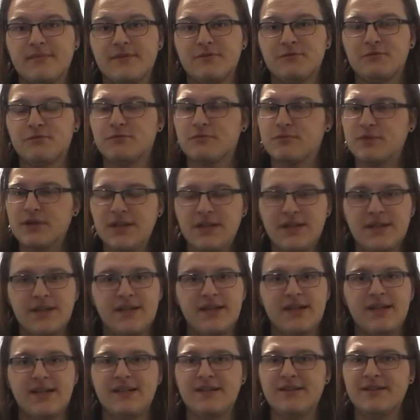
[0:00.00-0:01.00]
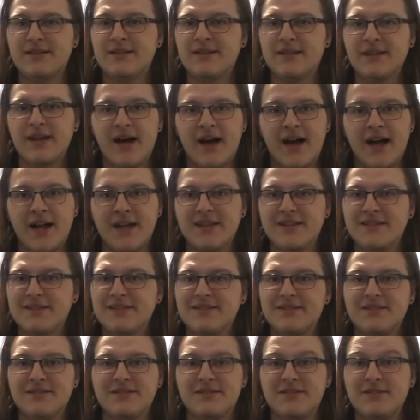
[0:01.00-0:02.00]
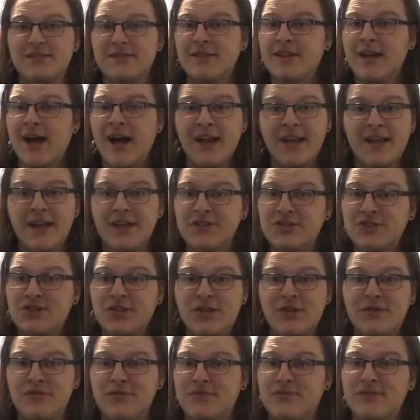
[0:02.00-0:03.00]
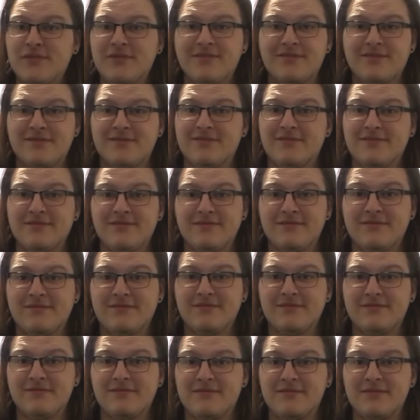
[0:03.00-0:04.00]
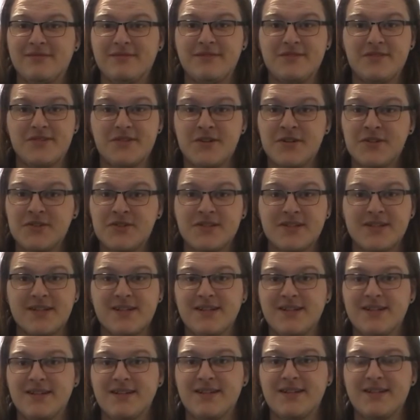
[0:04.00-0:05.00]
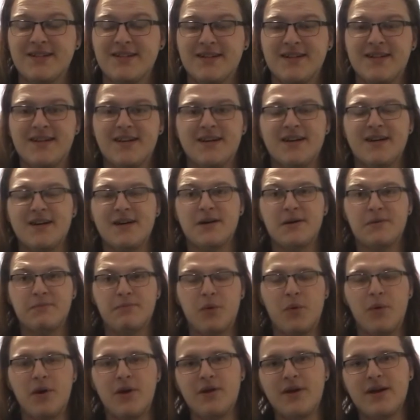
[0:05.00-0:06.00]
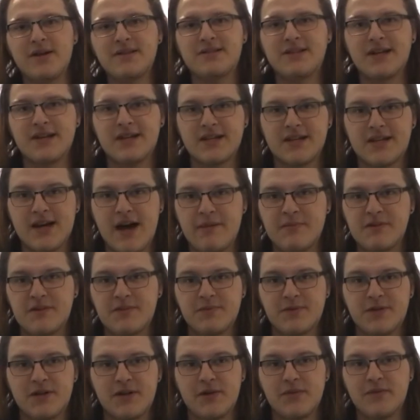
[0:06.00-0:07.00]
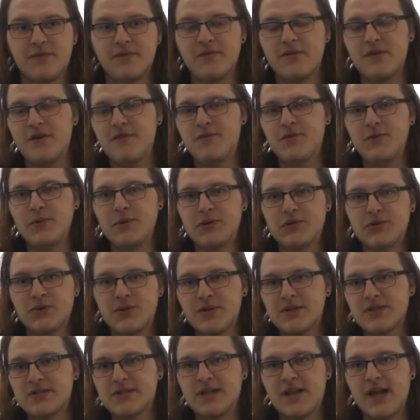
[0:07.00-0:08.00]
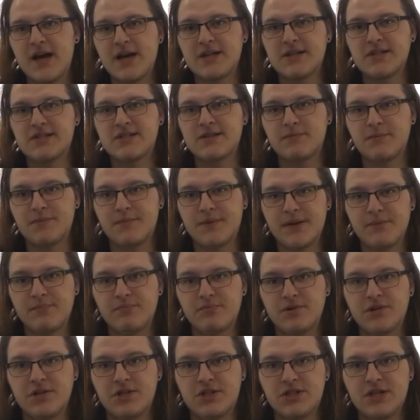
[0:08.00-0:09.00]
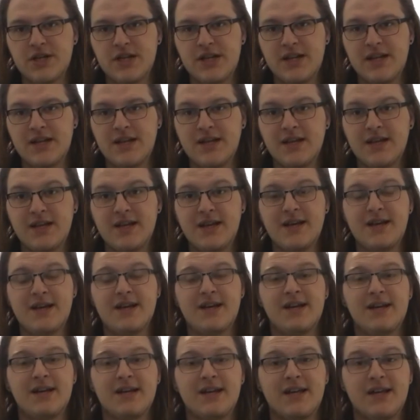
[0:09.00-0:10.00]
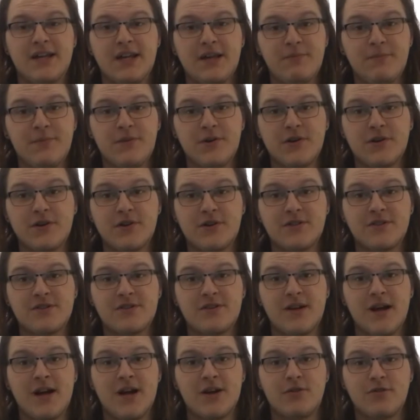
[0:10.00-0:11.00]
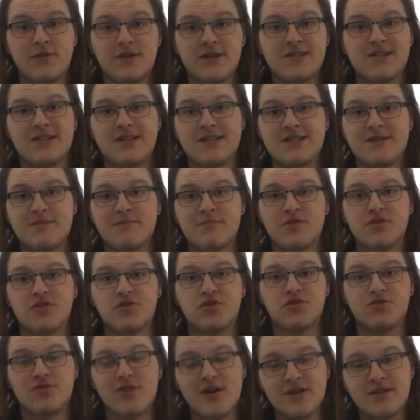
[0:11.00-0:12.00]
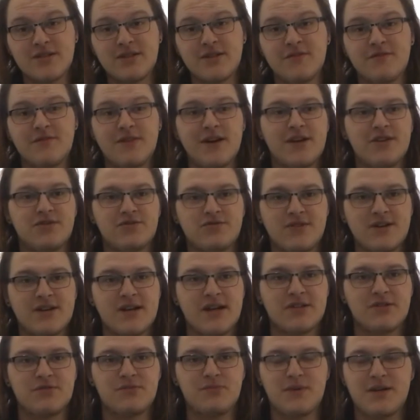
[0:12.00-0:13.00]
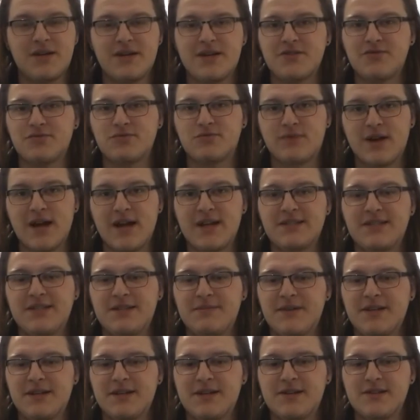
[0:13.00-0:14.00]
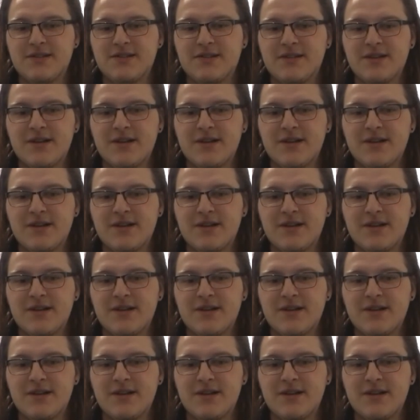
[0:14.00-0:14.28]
Really not it, Chief? Seriously. But what do you guys think in the comments below? If you enjoyed this, a like and a sub would be appreciated. Keep your criticism constructive and try not to be as ranty because